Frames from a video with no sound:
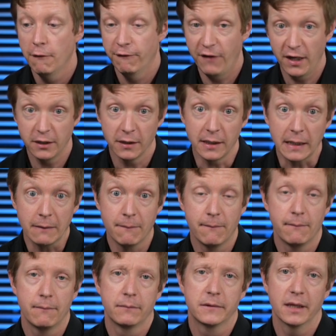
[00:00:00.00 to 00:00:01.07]
Finally,
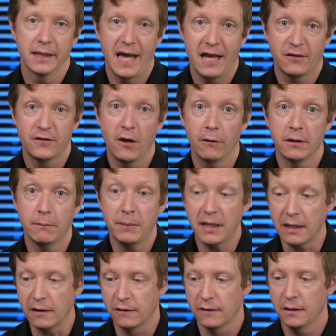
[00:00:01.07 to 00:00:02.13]
the last note of the
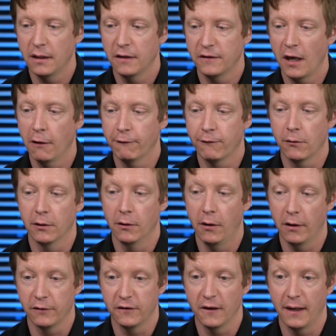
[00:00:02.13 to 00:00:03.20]
piece is held for a
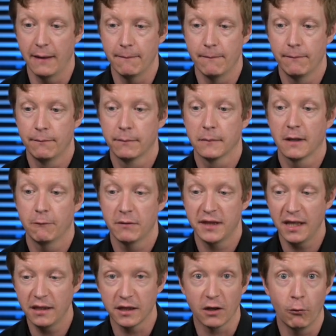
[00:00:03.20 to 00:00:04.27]
long time. If we're
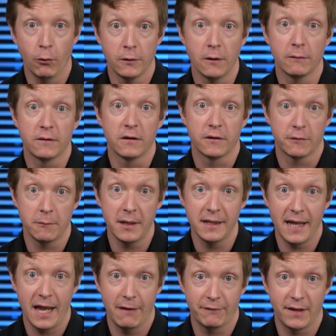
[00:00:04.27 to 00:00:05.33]
thinking the quarter notes, it's three and
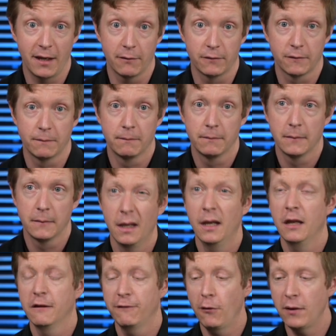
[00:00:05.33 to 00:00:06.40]
a half counts.
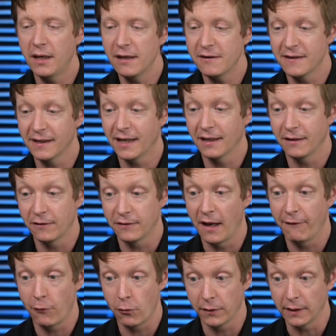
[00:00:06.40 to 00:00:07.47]
It's very easy to cut this
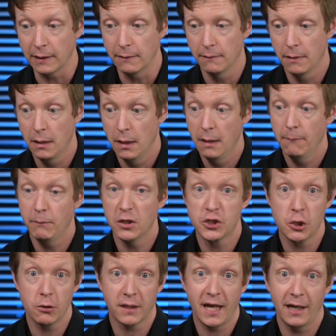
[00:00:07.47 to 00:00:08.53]
off early. Be
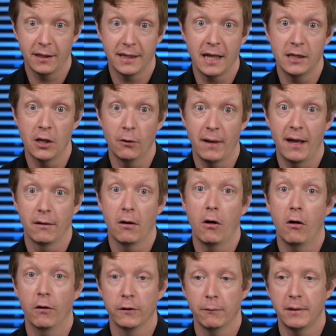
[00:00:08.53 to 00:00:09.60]
sure you're counting that note out
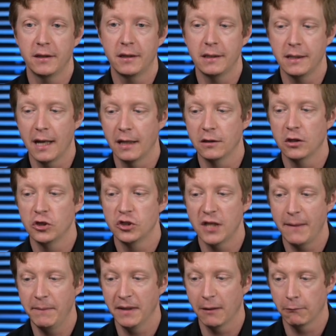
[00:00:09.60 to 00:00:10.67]
all the way to the end,
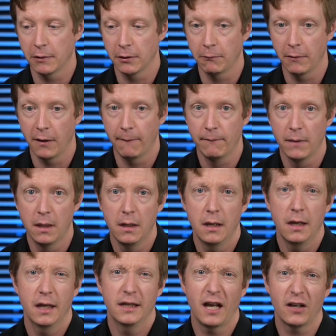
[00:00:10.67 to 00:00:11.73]
shaping it really well,
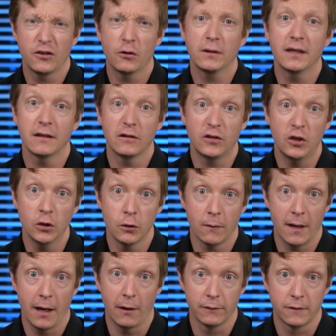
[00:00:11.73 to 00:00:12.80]
and also get a tuner
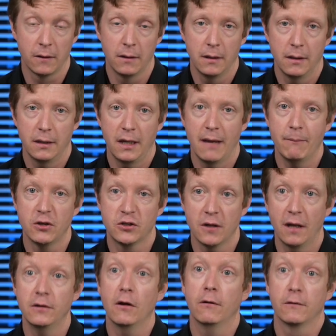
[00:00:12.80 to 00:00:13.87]
out and be sure
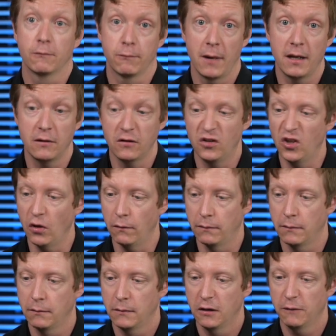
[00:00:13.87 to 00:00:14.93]
that note is right in tune.
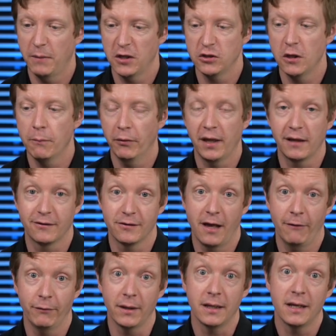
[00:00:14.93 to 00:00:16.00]
Especially playing
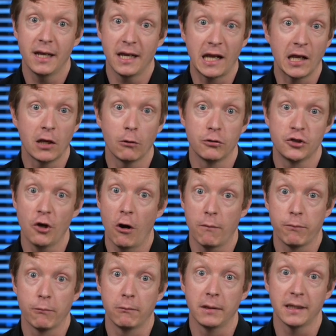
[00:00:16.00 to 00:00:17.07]
softly, it can go sharp
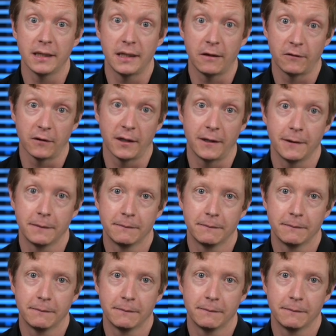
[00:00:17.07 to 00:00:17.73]
really easily.